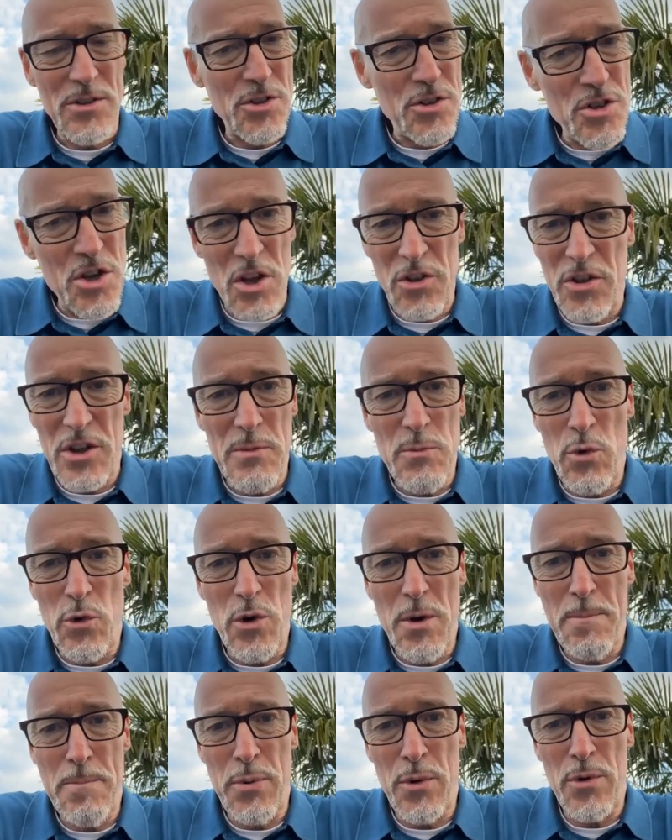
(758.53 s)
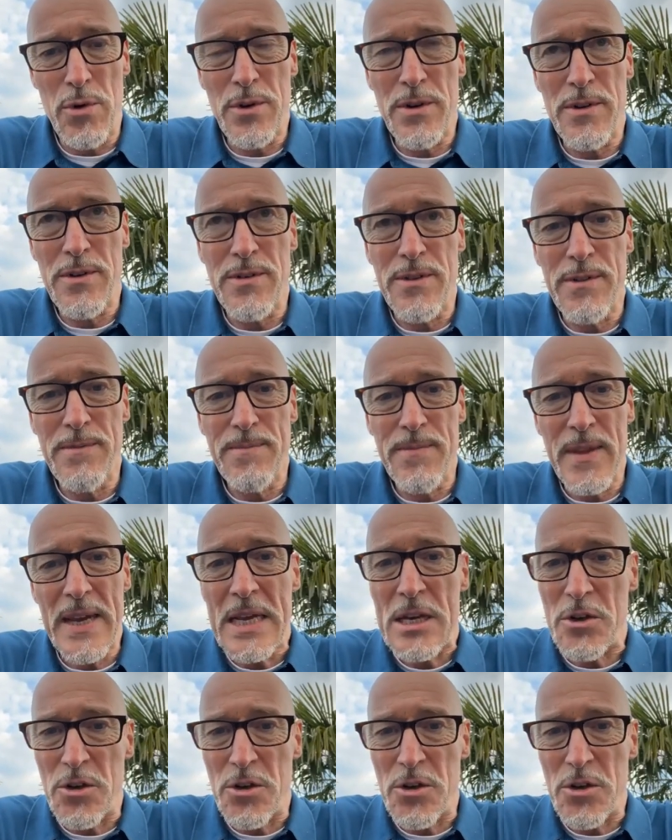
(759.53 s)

There is nothing more important.